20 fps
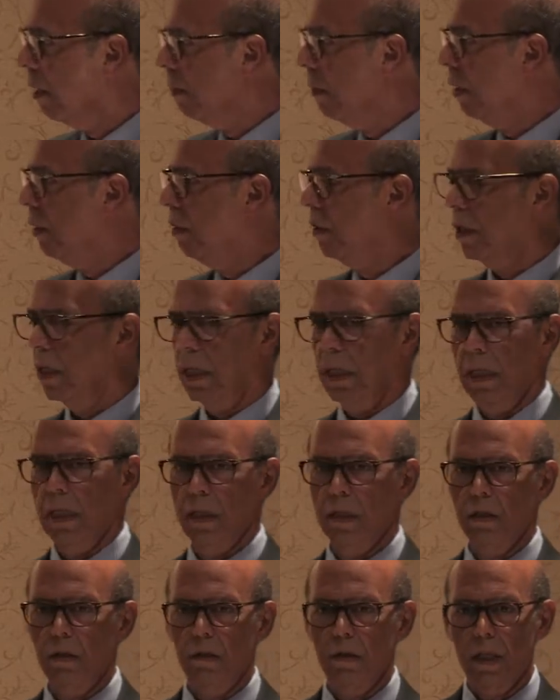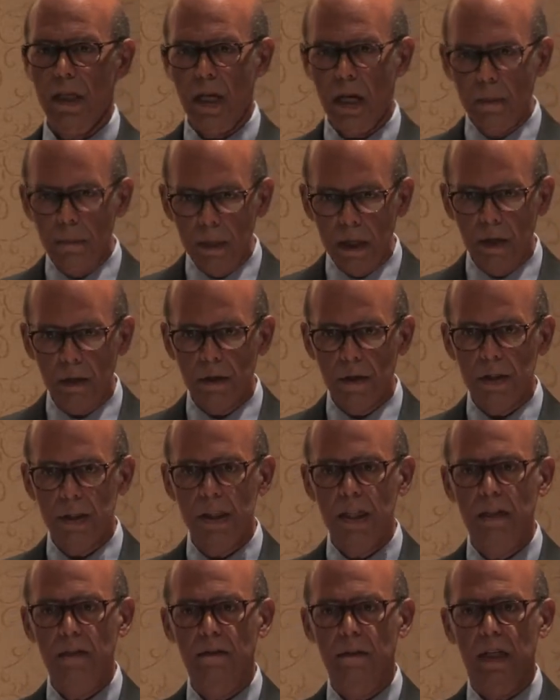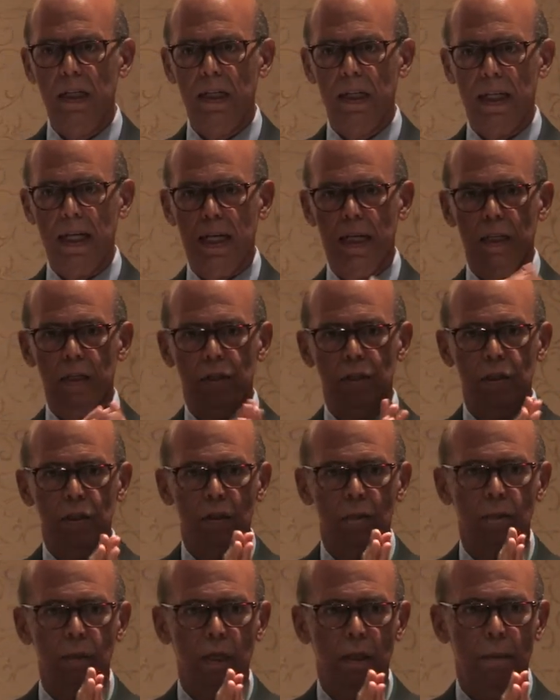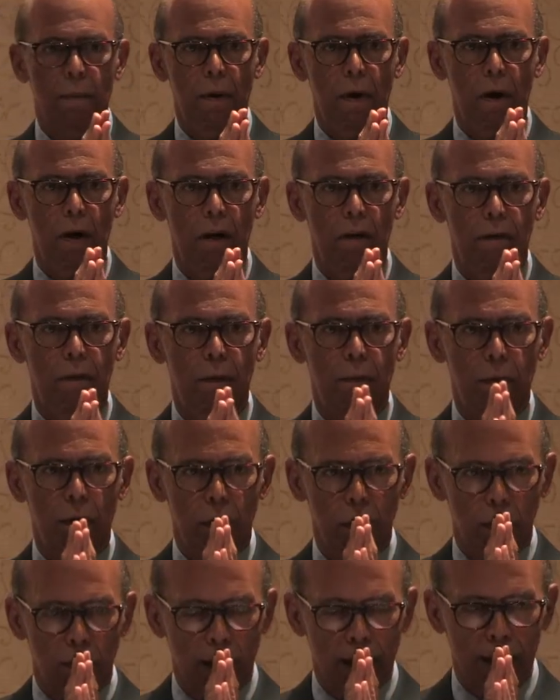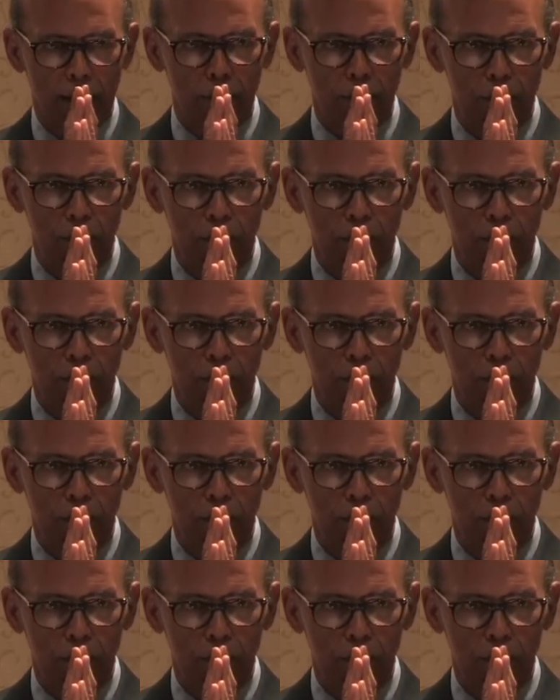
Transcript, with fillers: community, and so to come here this evening and to be a part of a program